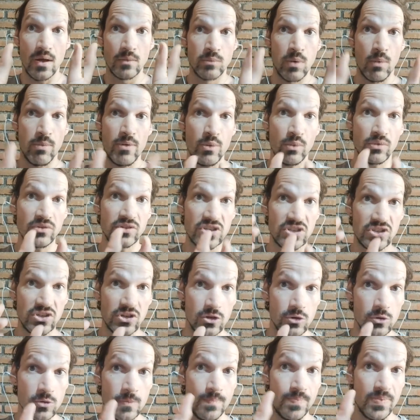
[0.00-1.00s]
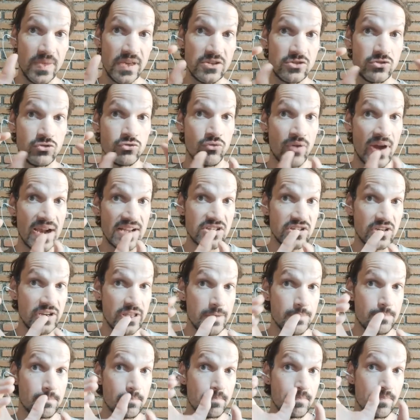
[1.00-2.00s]
what we want to do is
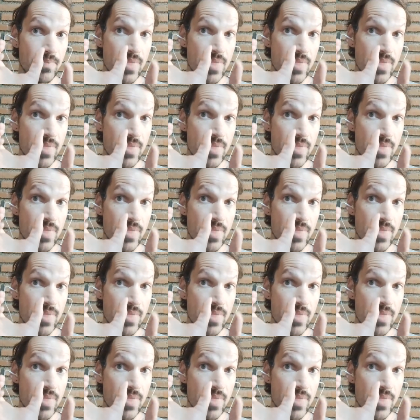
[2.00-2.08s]
gradually